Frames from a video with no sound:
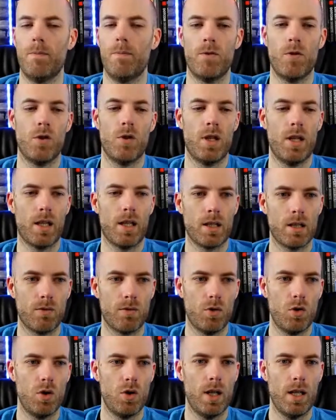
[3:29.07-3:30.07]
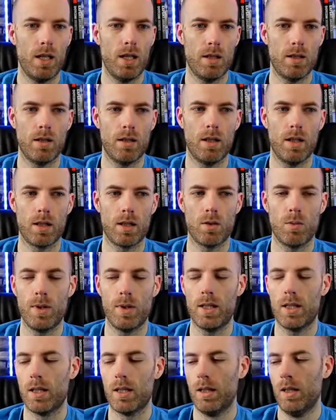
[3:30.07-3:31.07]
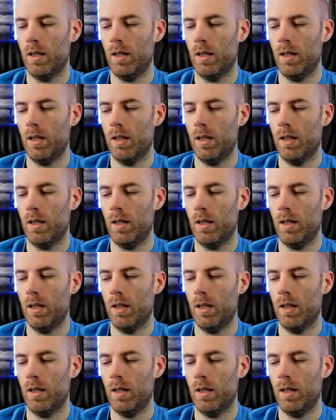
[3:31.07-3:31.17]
for the next few days and the next week.